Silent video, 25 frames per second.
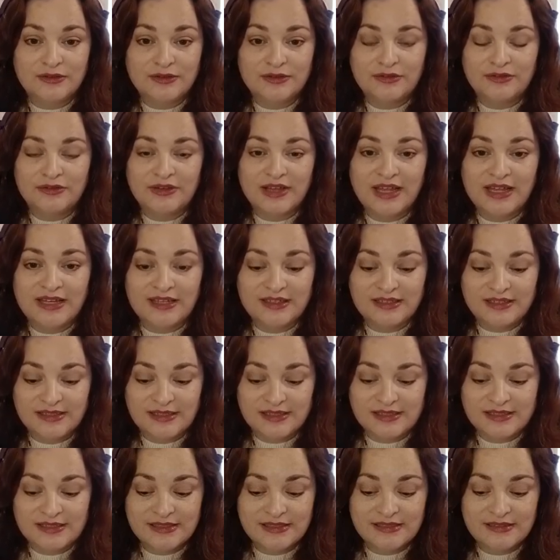created
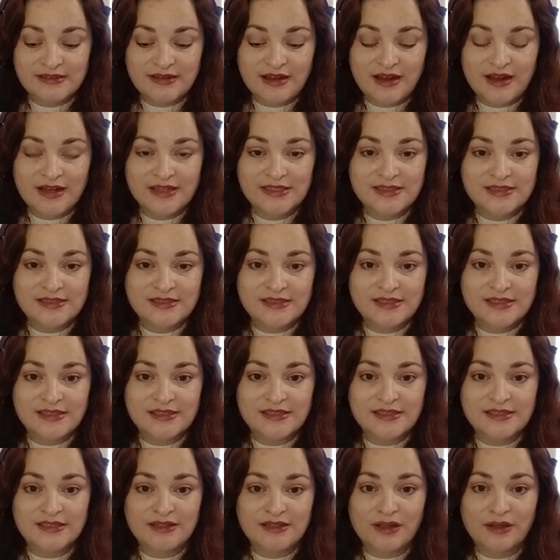this
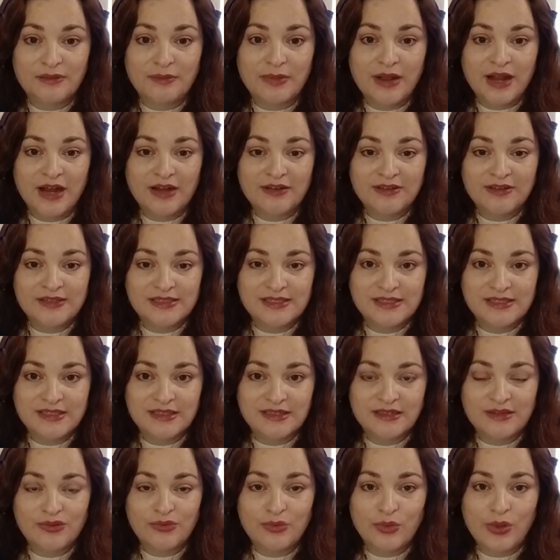narcissistic,
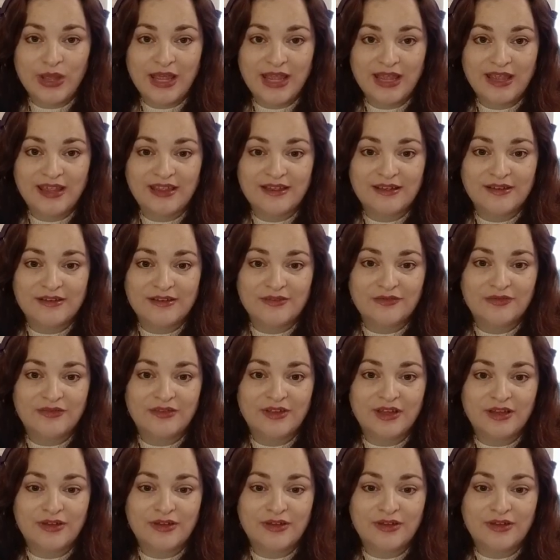parasitic way of